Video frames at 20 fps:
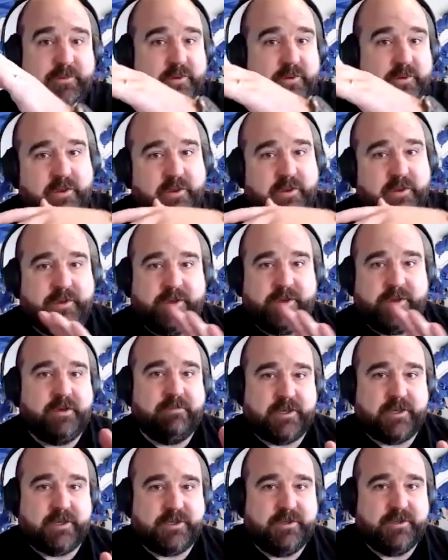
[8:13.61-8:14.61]
You can go any
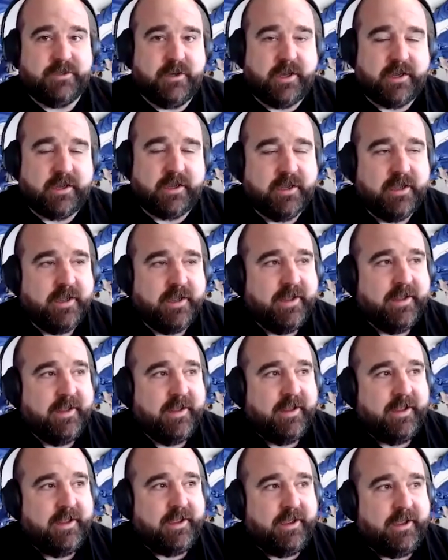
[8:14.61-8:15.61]
direction you like.
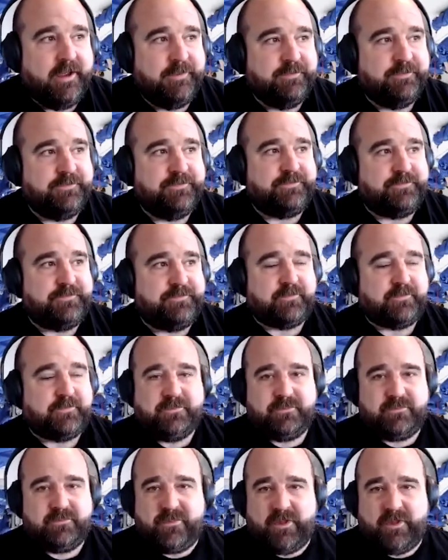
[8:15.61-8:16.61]

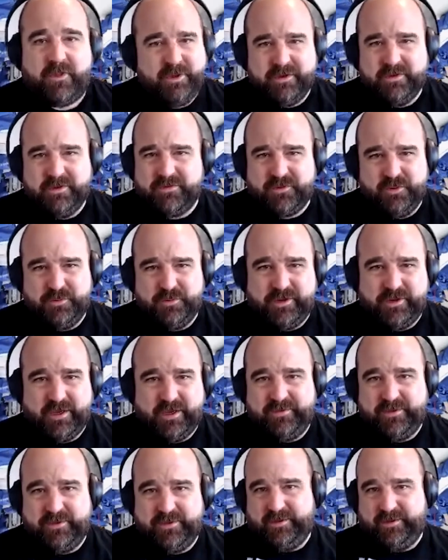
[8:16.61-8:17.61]
But in scuba
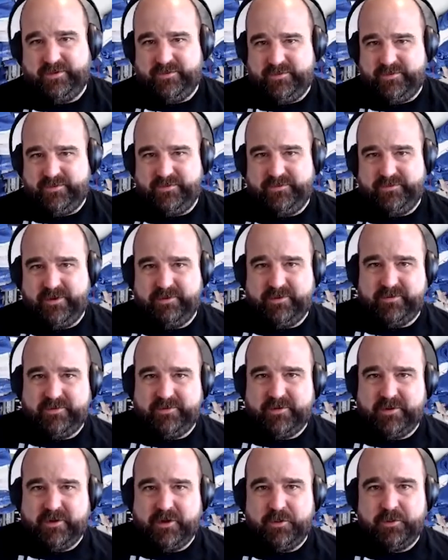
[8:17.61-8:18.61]
diving, it's very
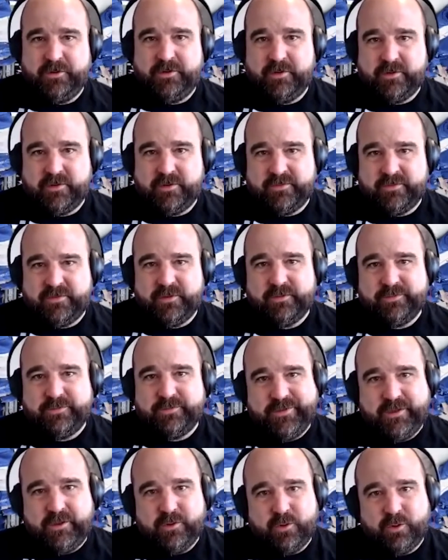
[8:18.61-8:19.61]
slow, and you can still
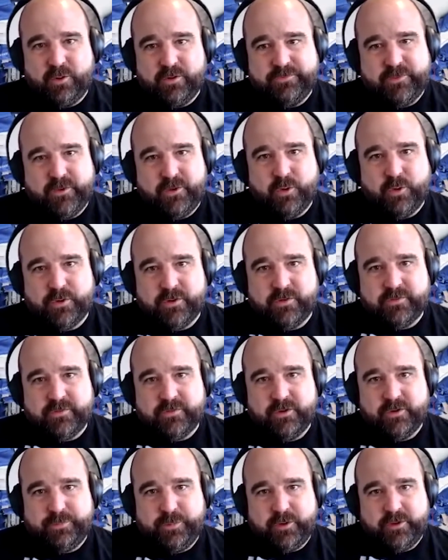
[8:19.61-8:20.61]
feel all of the organs
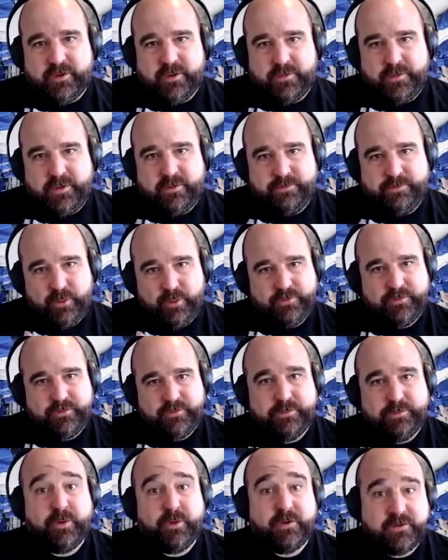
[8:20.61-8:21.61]
in your body being pulled to
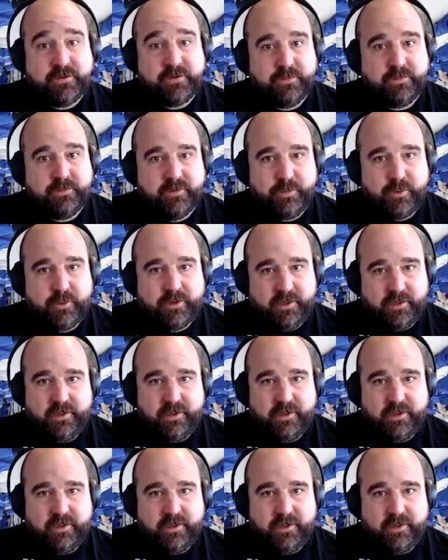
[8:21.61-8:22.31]
the bottom of your body.